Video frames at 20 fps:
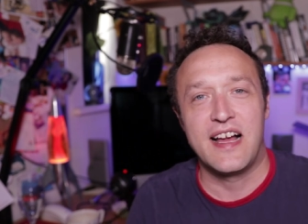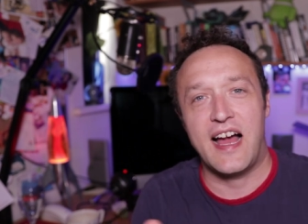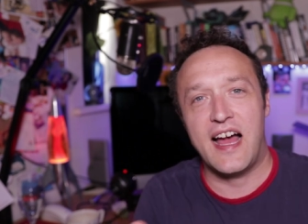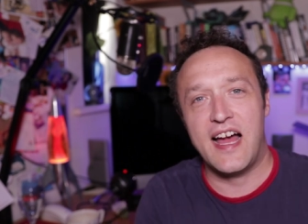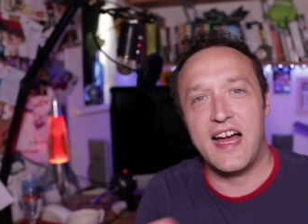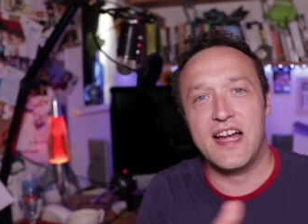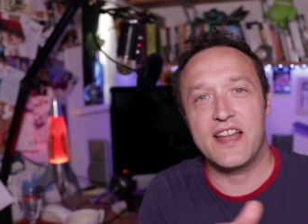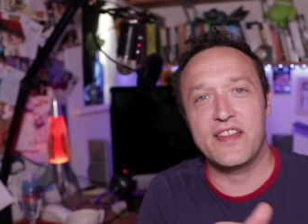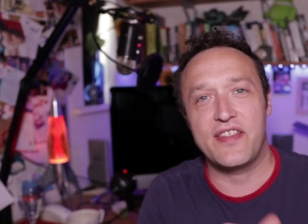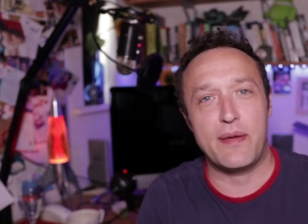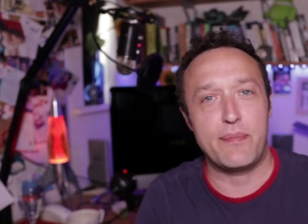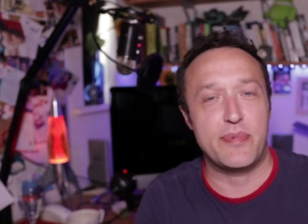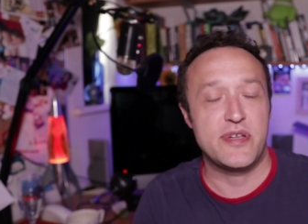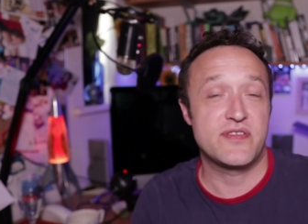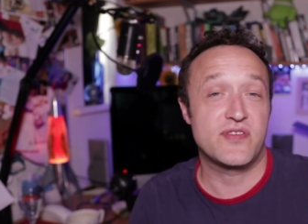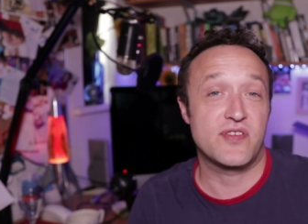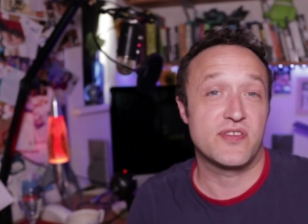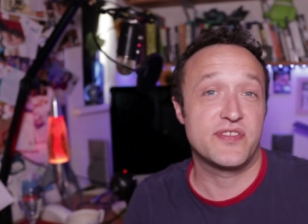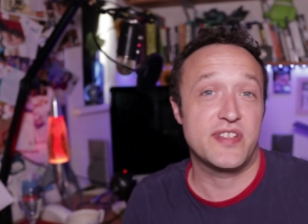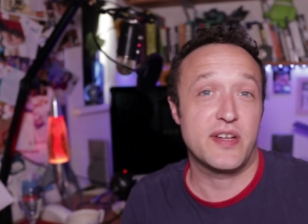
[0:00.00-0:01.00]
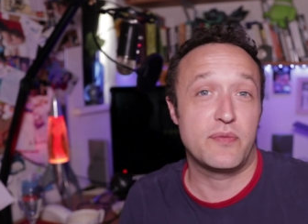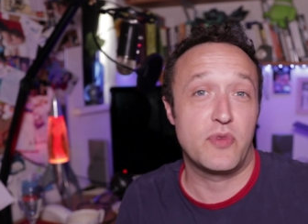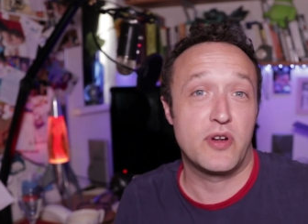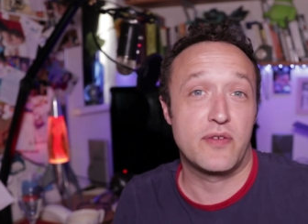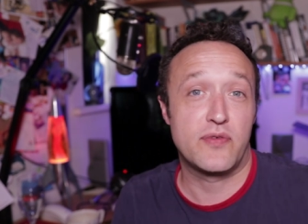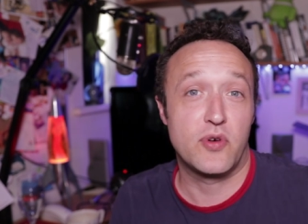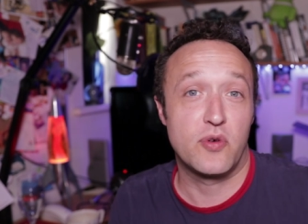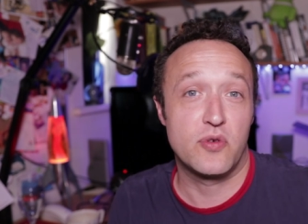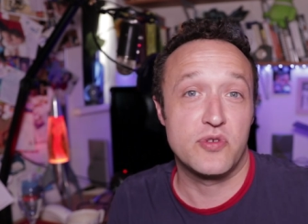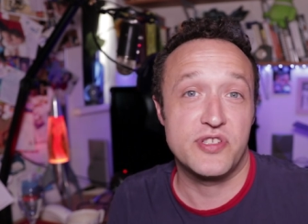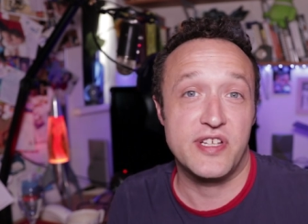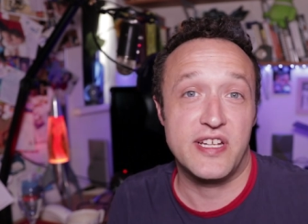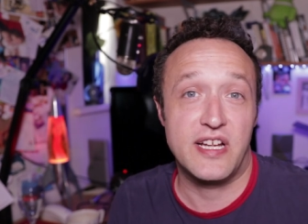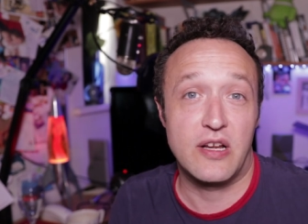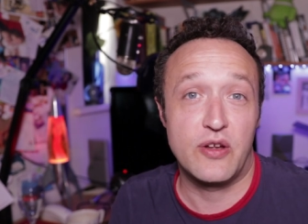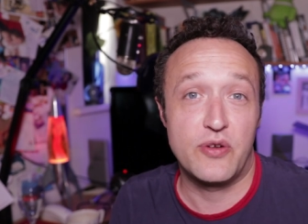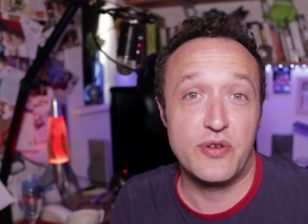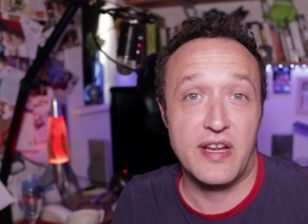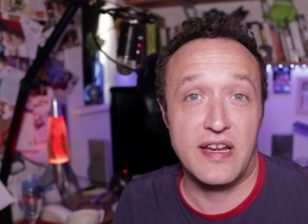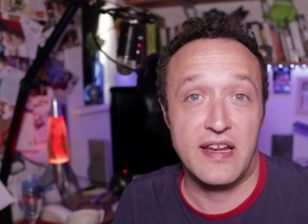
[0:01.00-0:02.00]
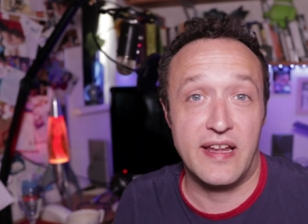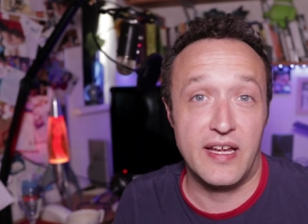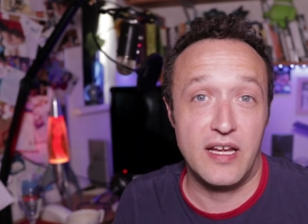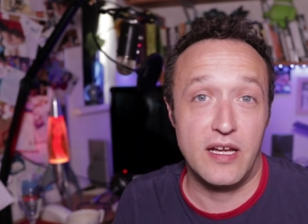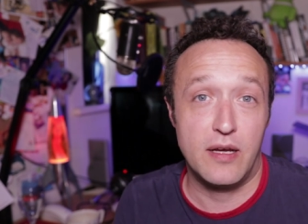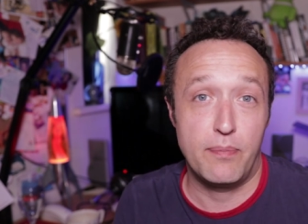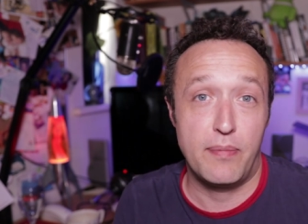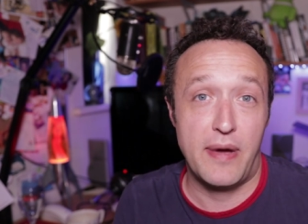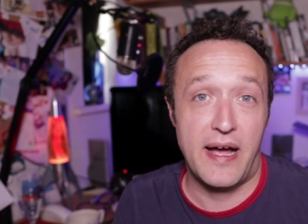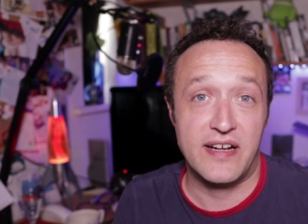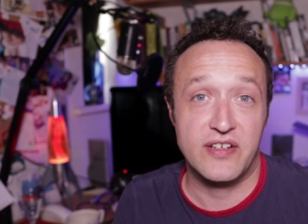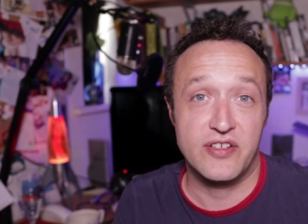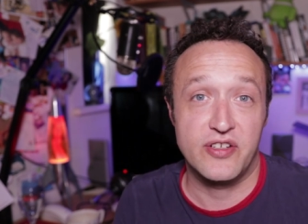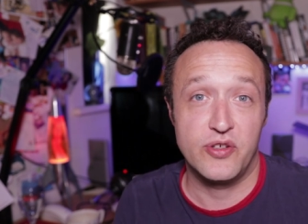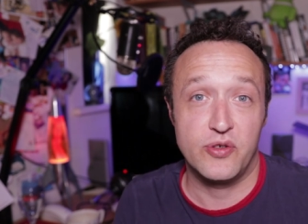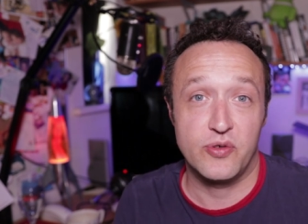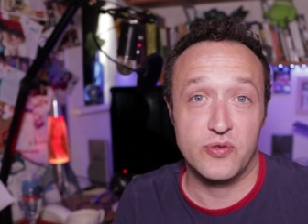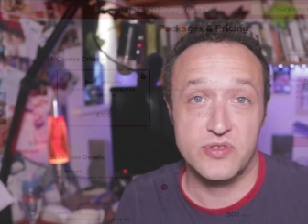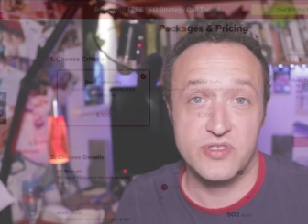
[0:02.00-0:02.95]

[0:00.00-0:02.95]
And that piece of content will of course include a link back to your